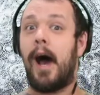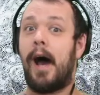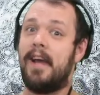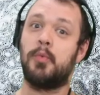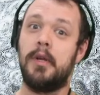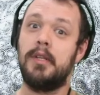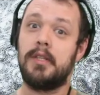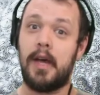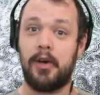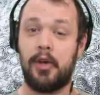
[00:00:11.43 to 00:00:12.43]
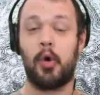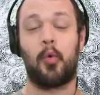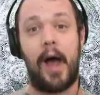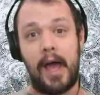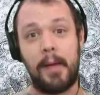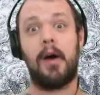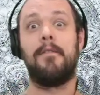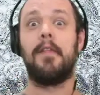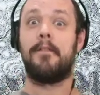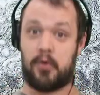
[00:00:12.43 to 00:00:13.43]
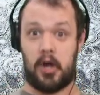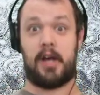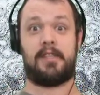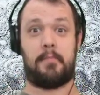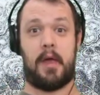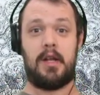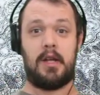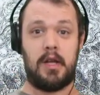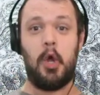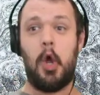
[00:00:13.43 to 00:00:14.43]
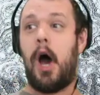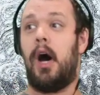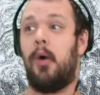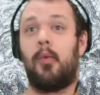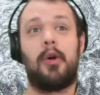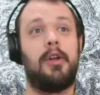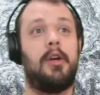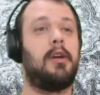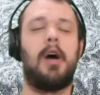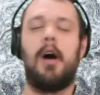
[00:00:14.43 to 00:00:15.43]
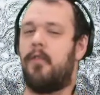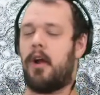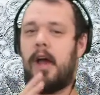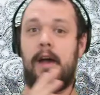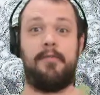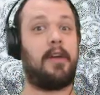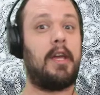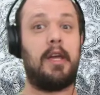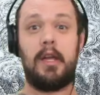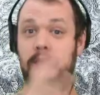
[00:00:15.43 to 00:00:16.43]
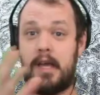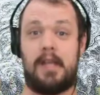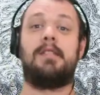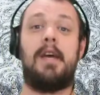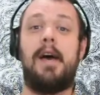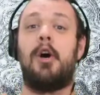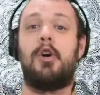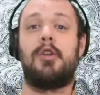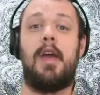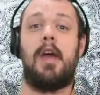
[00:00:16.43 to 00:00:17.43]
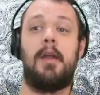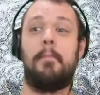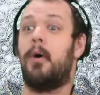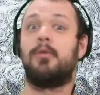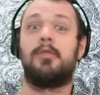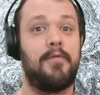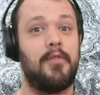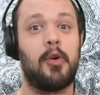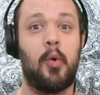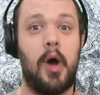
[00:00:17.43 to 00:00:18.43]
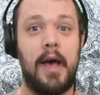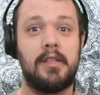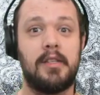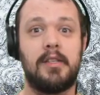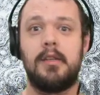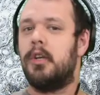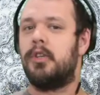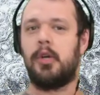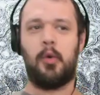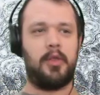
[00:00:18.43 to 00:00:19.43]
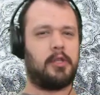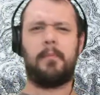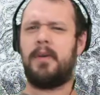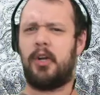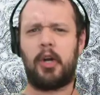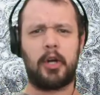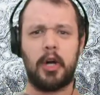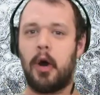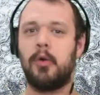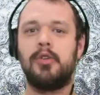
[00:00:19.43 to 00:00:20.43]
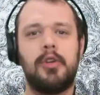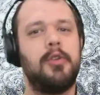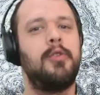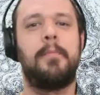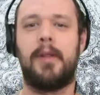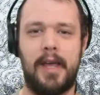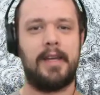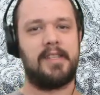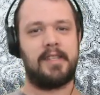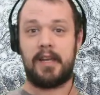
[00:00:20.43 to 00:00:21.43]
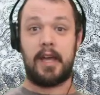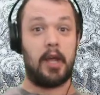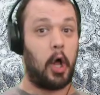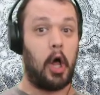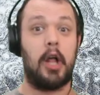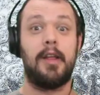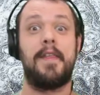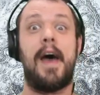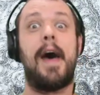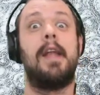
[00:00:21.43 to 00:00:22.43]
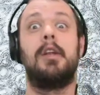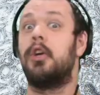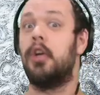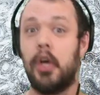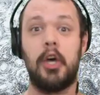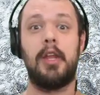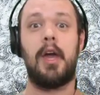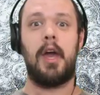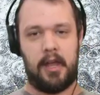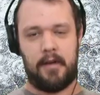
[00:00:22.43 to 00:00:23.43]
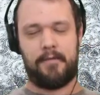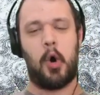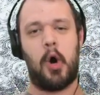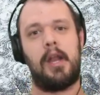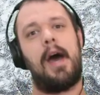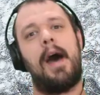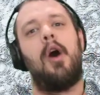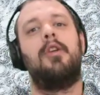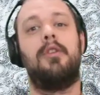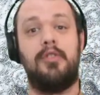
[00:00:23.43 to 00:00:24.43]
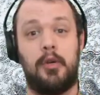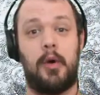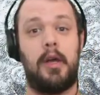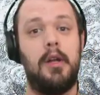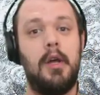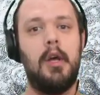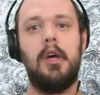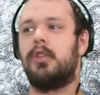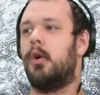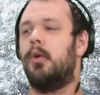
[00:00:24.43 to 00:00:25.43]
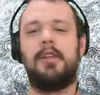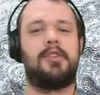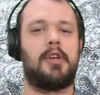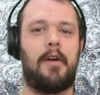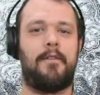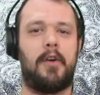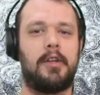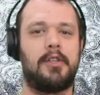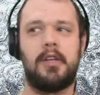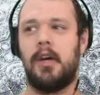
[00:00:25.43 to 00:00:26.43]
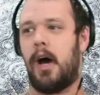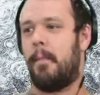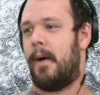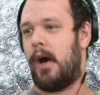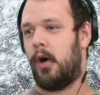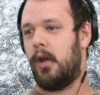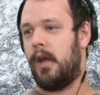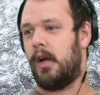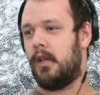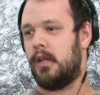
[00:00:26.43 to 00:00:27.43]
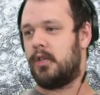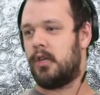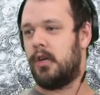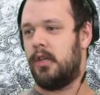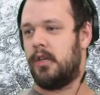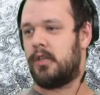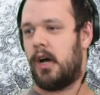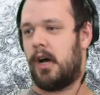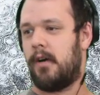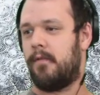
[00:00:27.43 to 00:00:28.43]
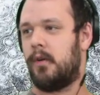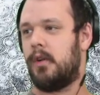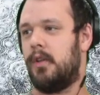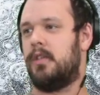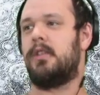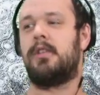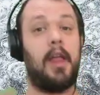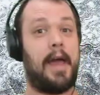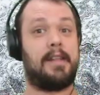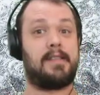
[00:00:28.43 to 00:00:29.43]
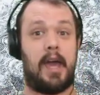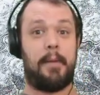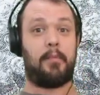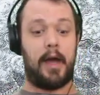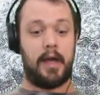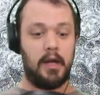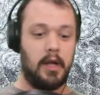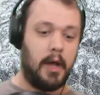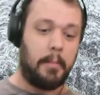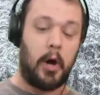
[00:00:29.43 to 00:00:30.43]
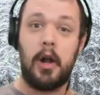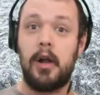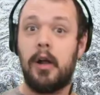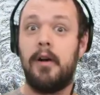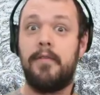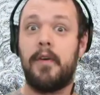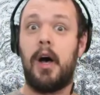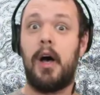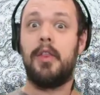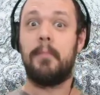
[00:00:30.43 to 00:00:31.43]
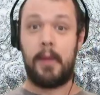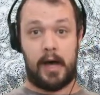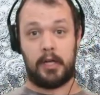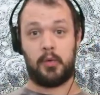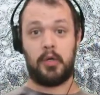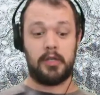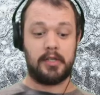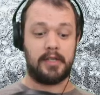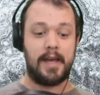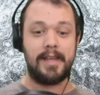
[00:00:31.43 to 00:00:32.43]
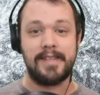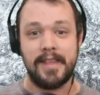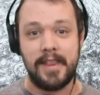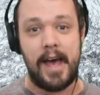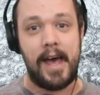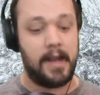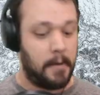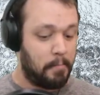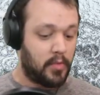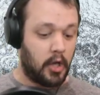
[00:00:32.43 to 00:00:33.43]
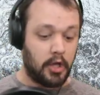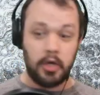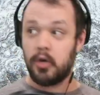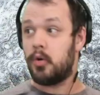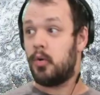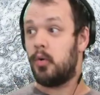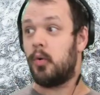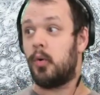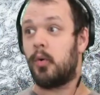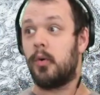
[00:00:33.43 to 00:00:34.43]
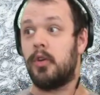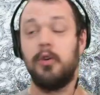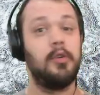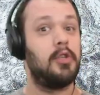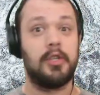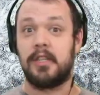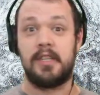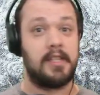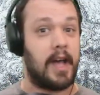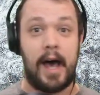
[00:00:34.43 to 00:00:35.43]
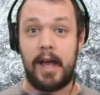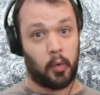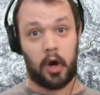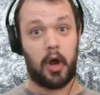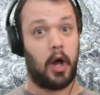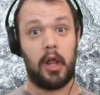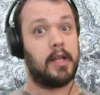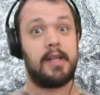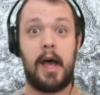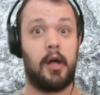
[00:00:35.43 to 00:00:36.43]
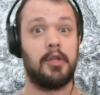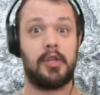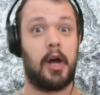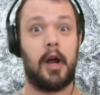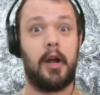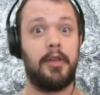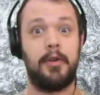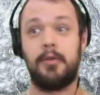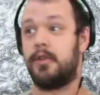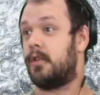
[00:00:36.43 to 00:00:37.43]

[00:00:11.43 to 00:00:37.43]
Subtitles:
Icewind Dale Rime of the Frostmaiden. We're gonna cover every 10 town and most of the quests. So this will be your go-to place to get all that good info on how to do it. So let's talk first about. Hang on, let's turn this off. This is the landscape, right? Part of the module says that you you just decide where all the towns are. You